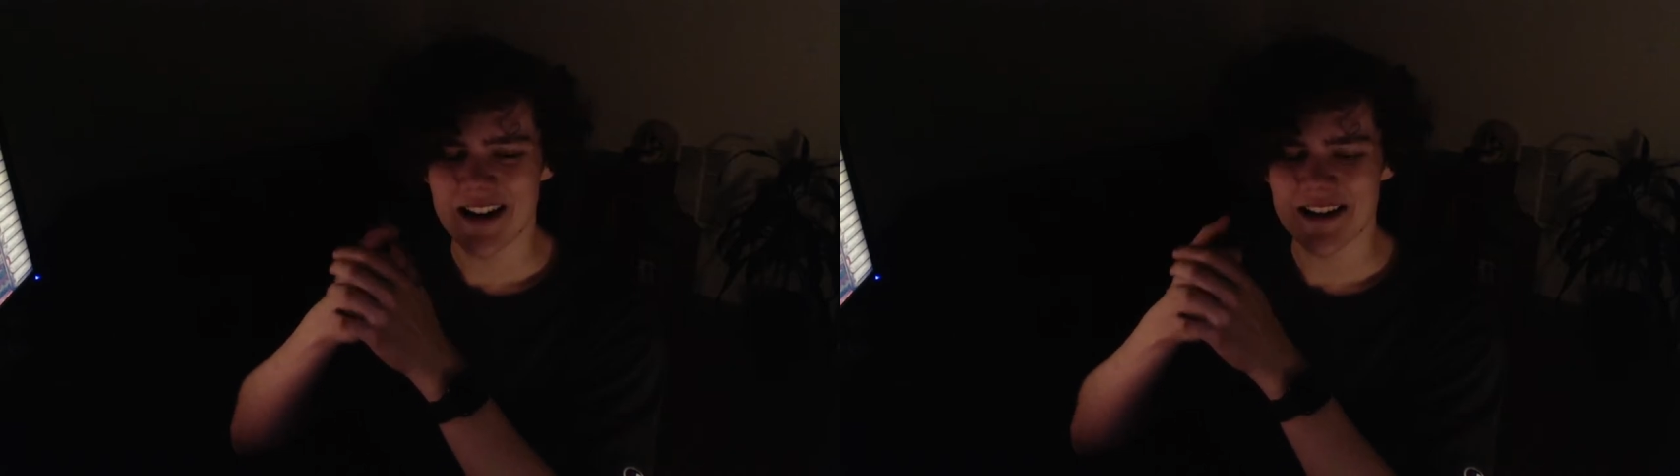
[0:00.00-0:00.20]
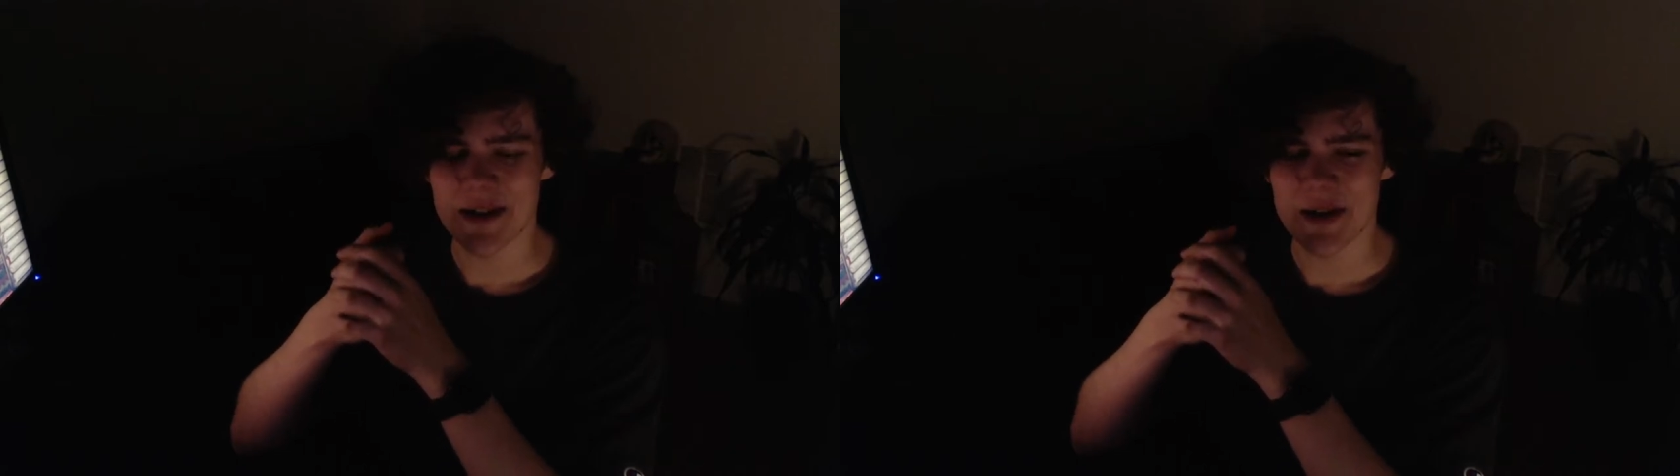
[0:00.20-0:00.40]

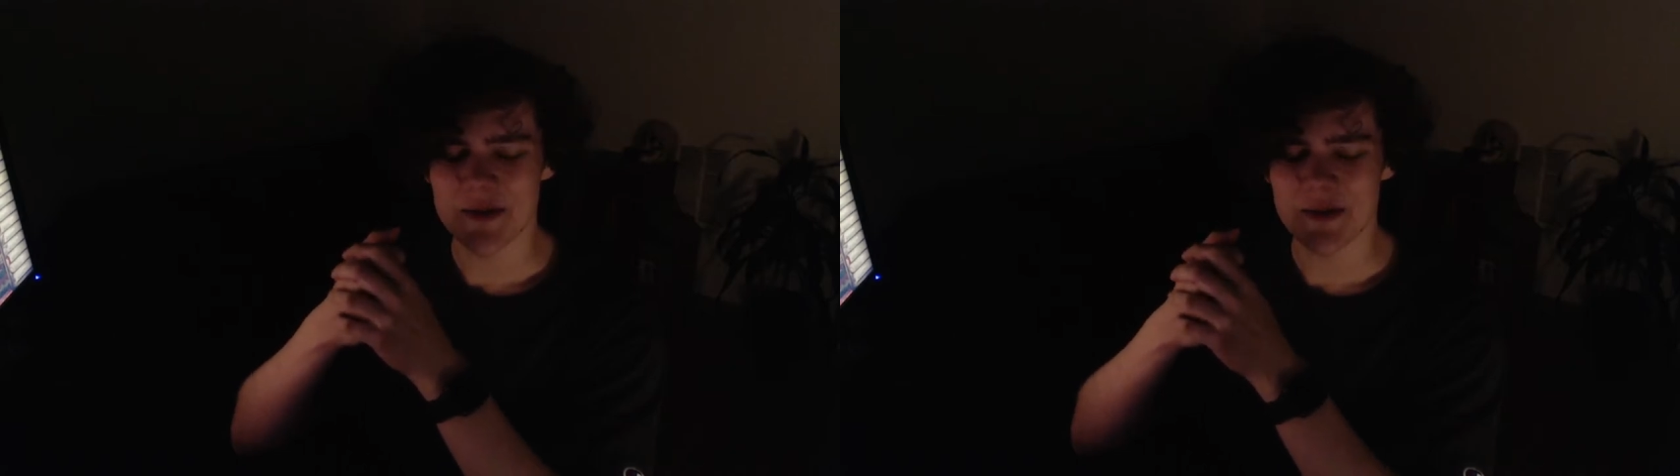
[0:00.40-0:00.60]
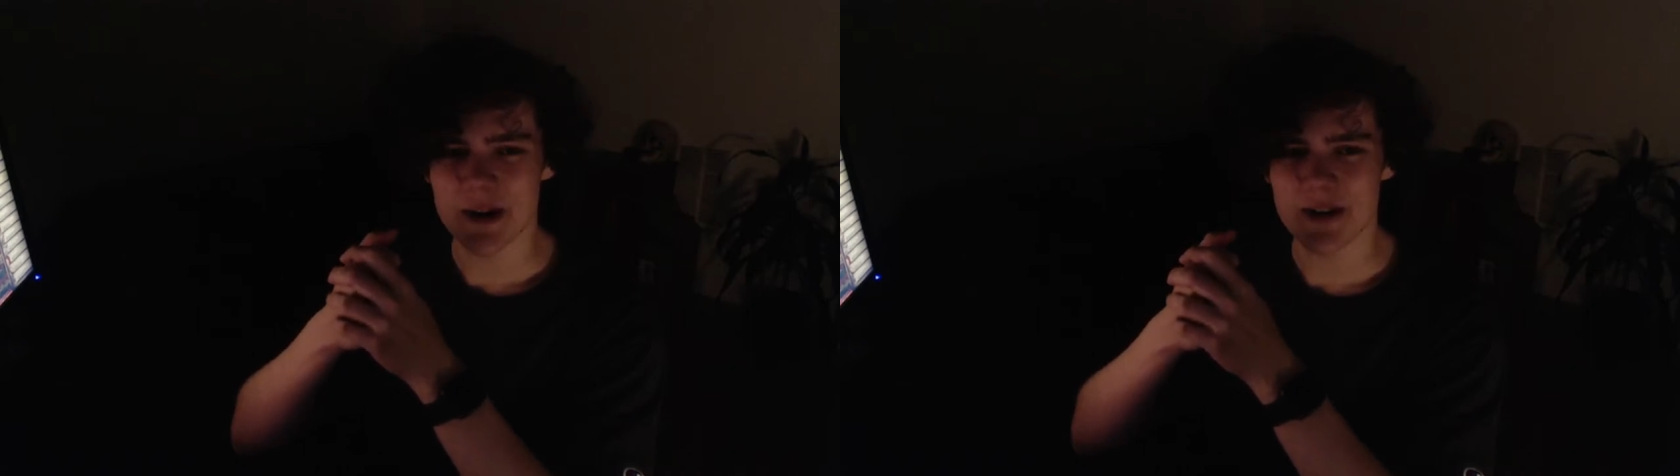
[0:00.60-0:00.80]
so
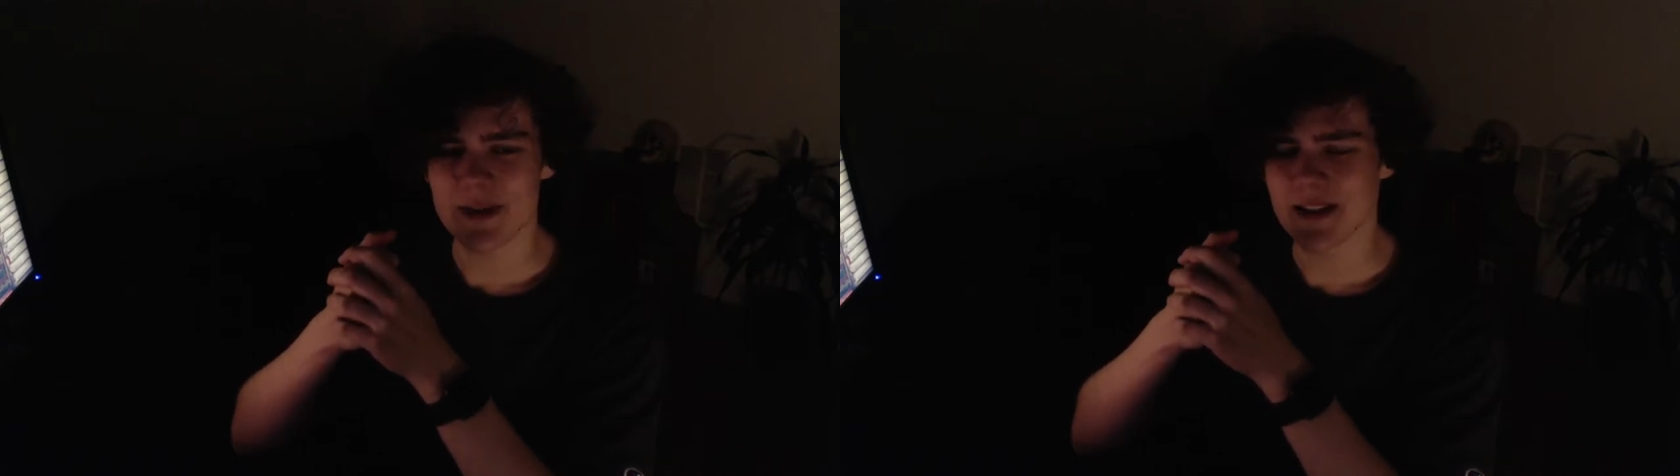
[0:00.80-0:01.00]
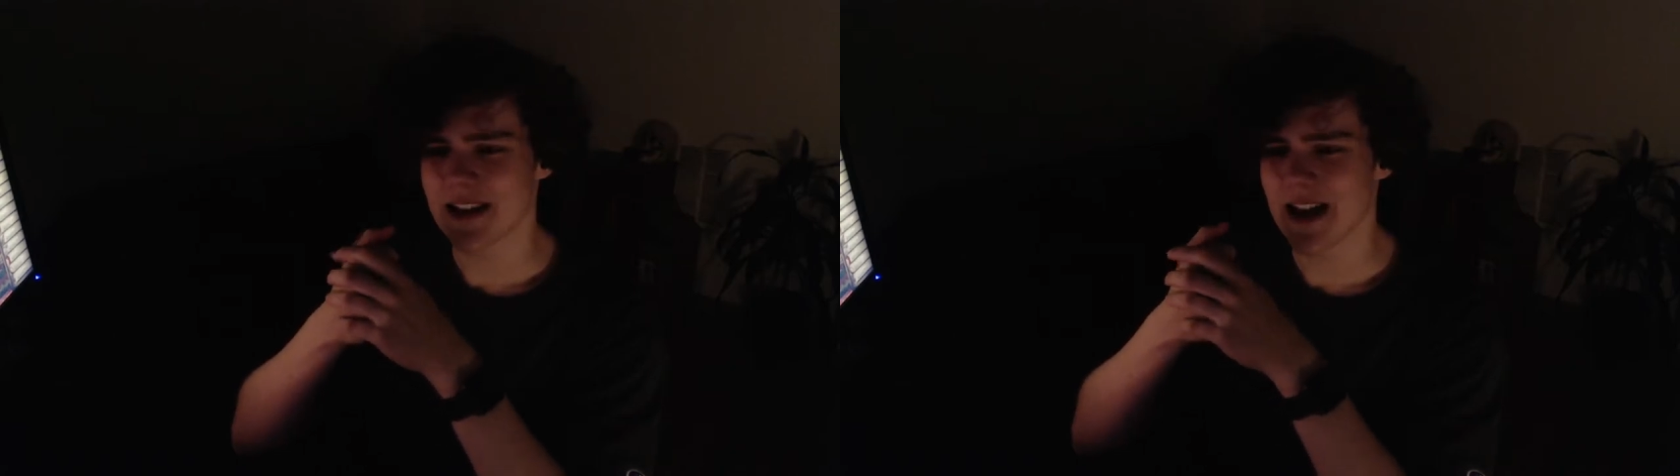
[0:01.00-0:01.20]
for
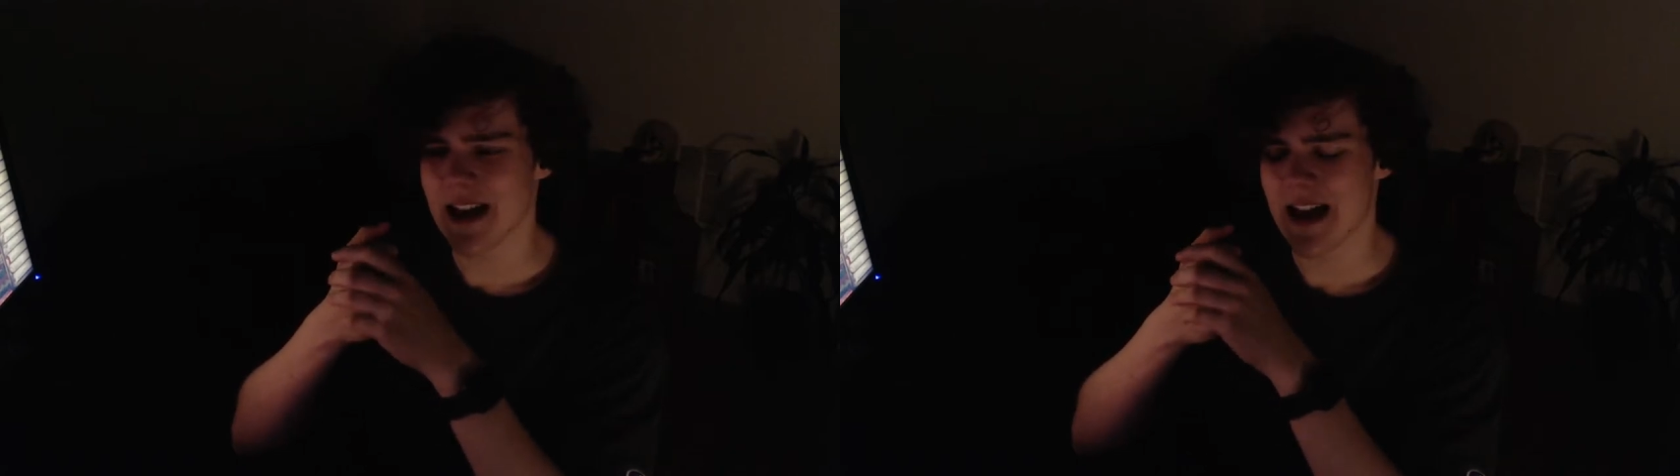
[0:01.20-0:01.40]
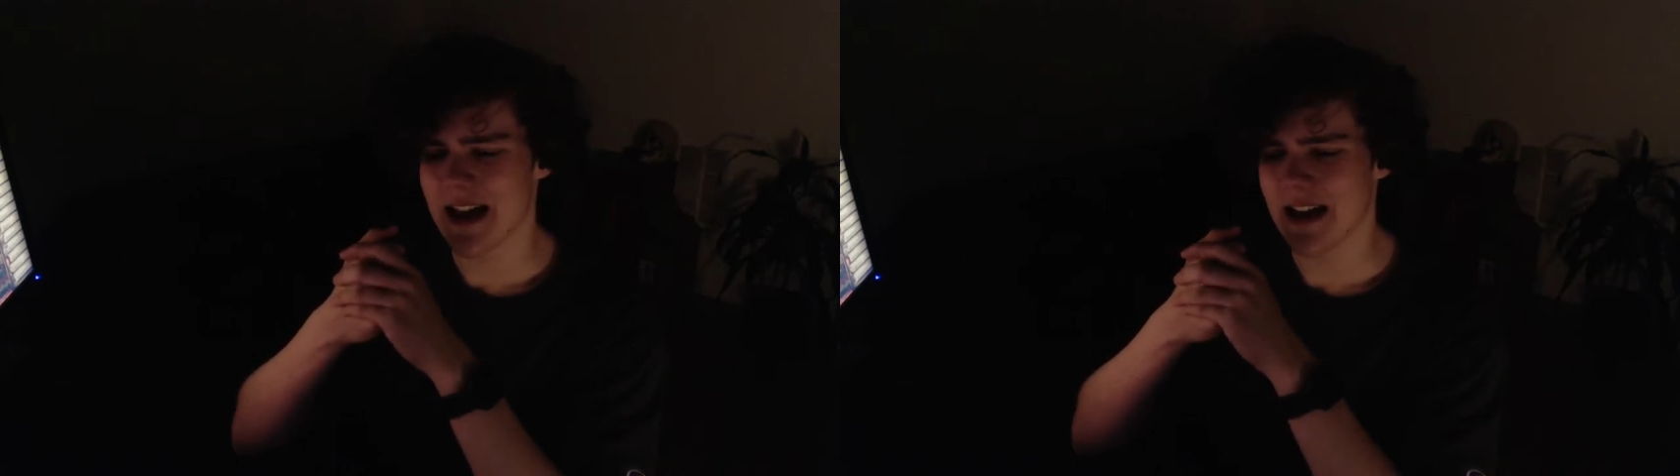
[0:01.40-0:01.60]
breakfast I
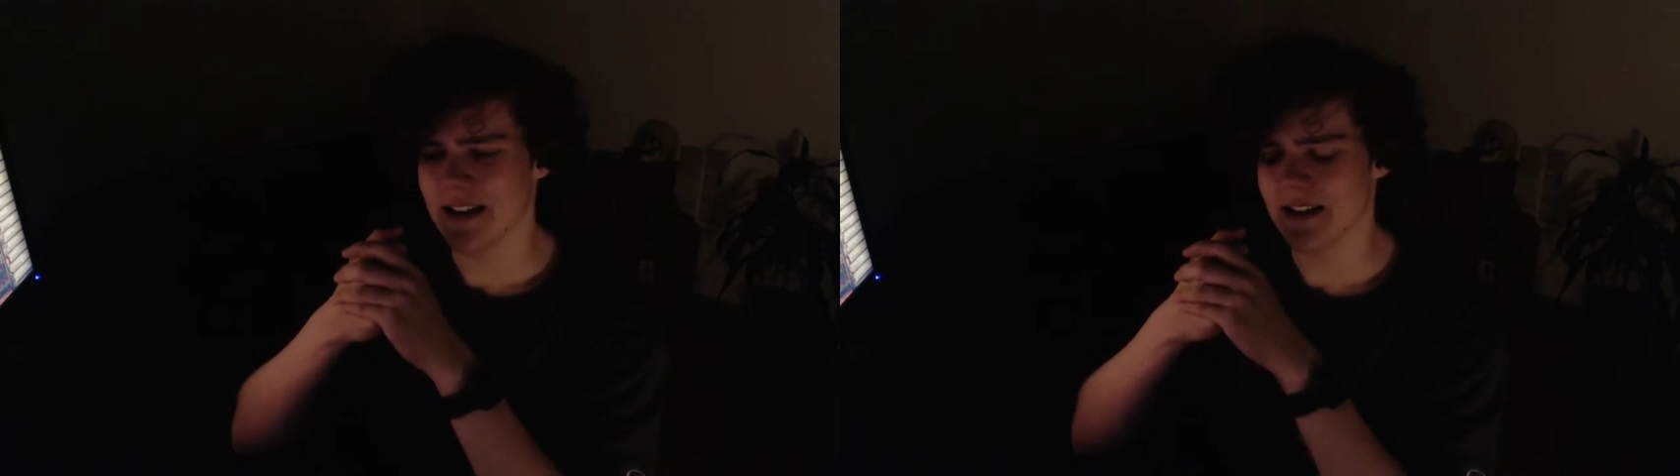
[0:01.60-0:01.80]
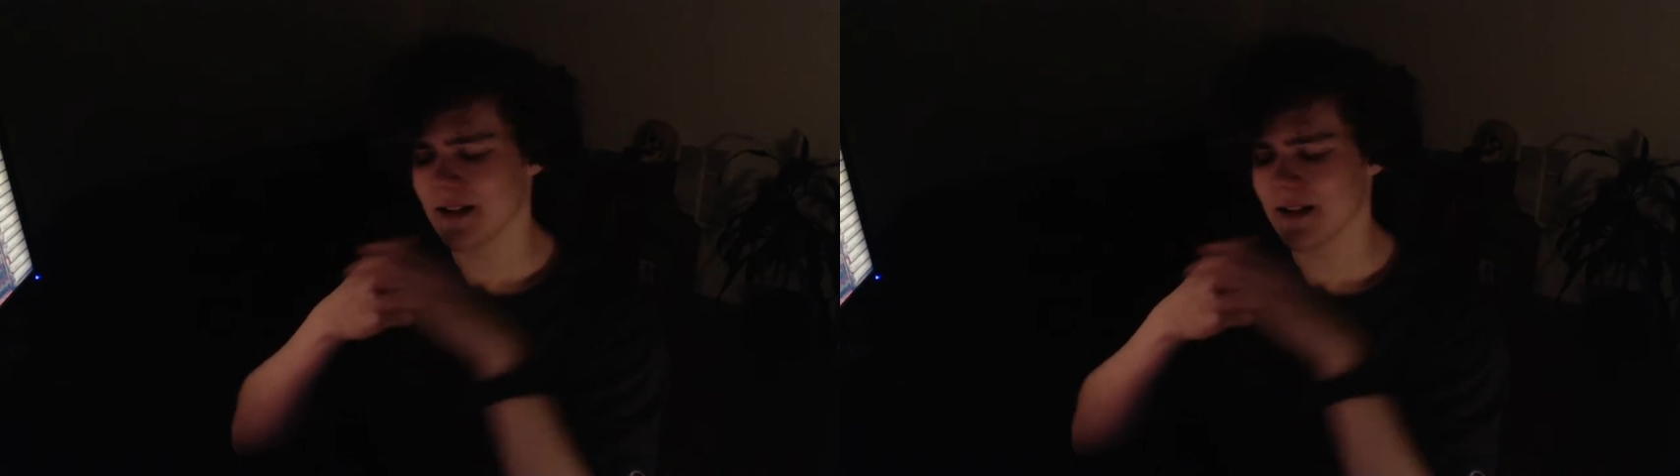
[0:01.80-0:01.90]
had,